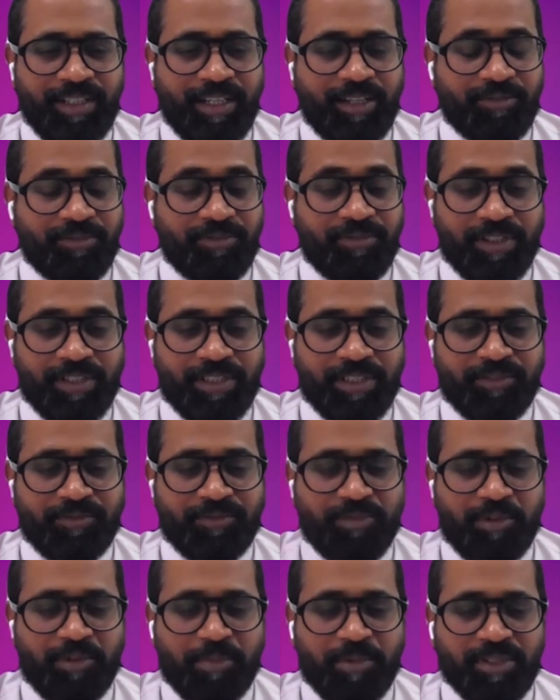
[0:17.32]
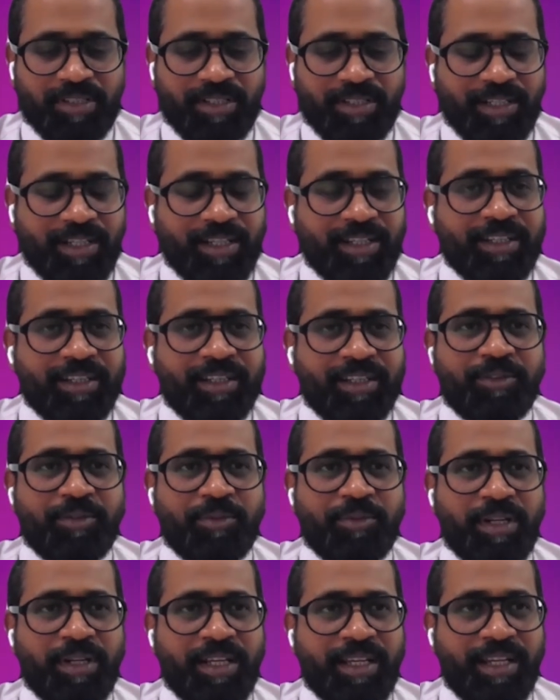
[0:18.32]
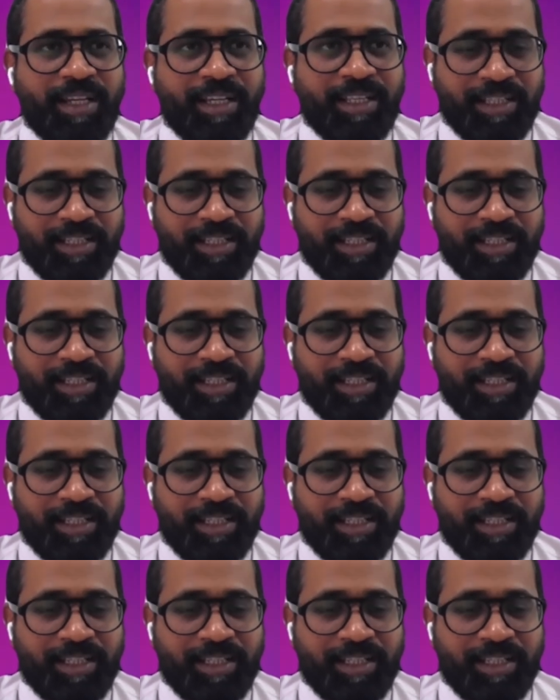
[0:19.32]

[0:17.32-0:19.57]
Yeah, first and foremost, Vinay,